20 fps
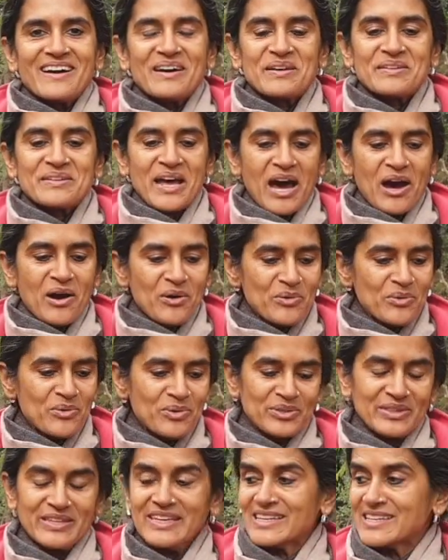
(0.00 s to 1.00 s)
Now
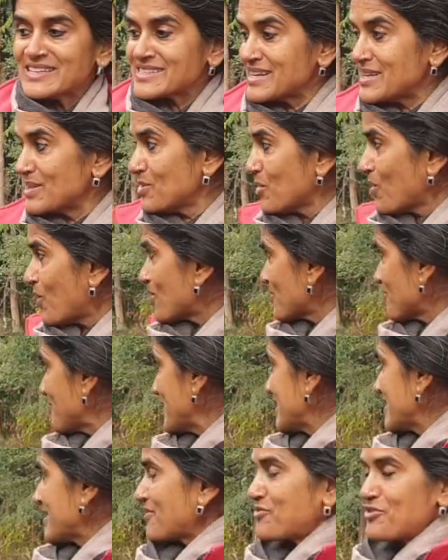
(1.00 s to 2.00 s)
there is a lot of
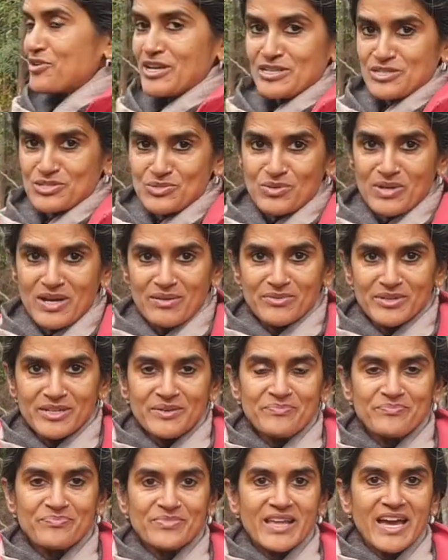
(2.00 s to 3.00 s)
area for us to cover,
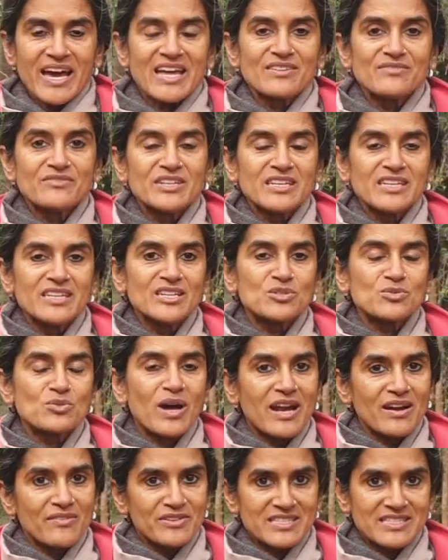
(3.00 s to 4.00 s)
and we need to
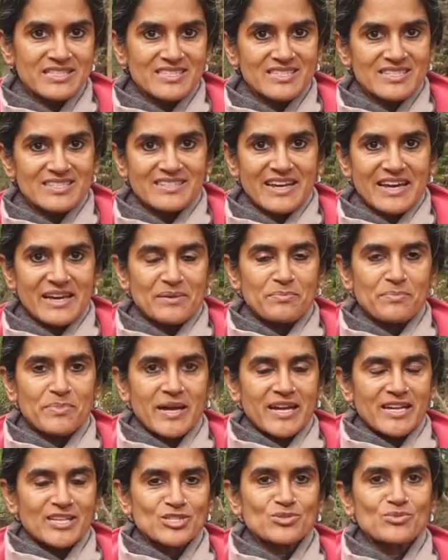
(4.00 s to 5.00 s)
harvest this entire
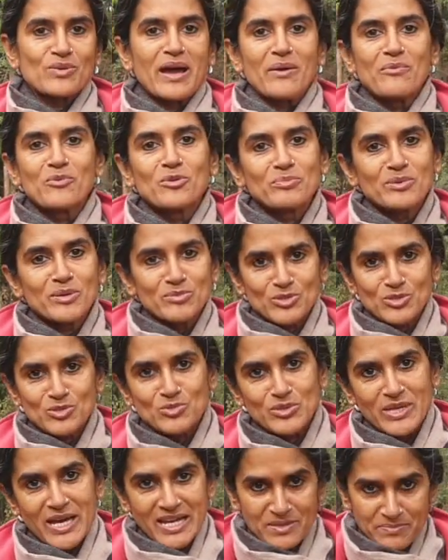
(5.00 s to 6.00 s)
patch, so I won't be able to
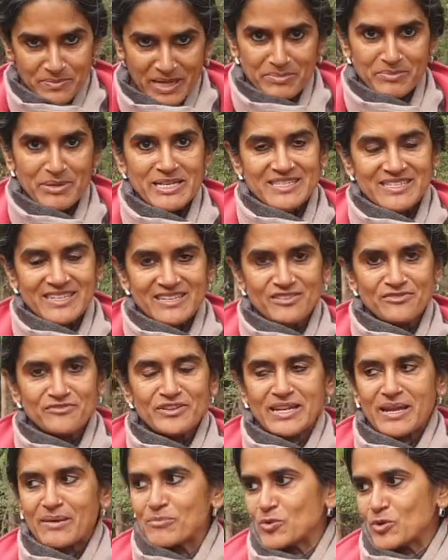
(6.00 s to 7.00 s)
do that by myself,
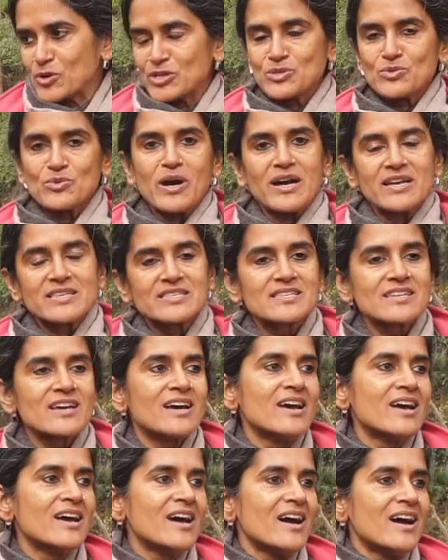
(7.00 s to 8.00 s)
and I'm going to ask
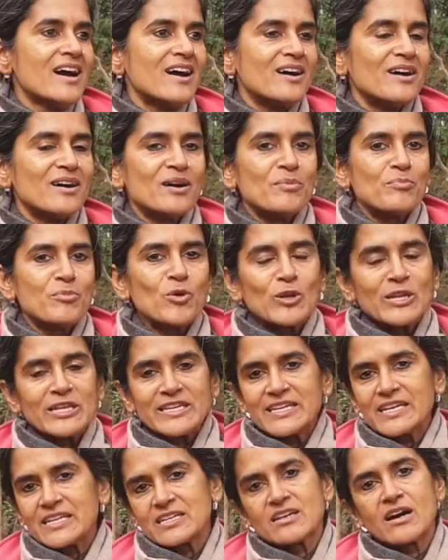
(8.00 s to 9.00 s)

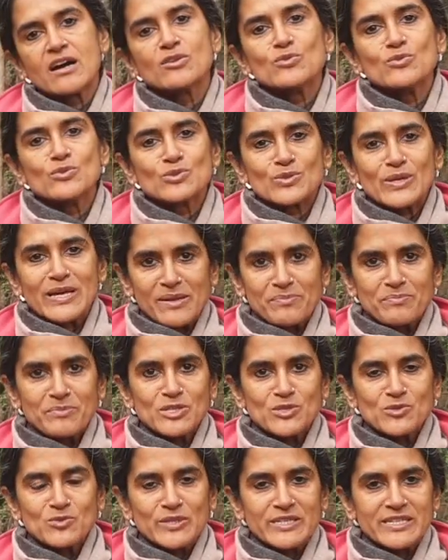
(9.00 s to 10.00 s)
Poli and Kagu to help me
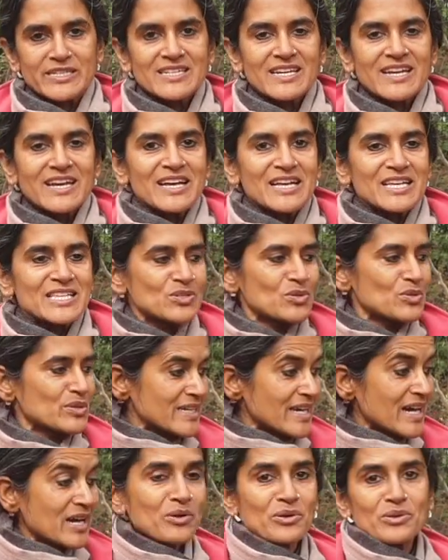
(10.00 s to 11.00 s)
do it. So
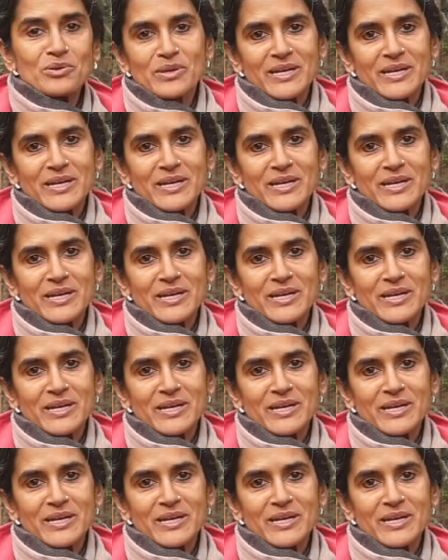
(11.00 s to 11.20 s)
they are going to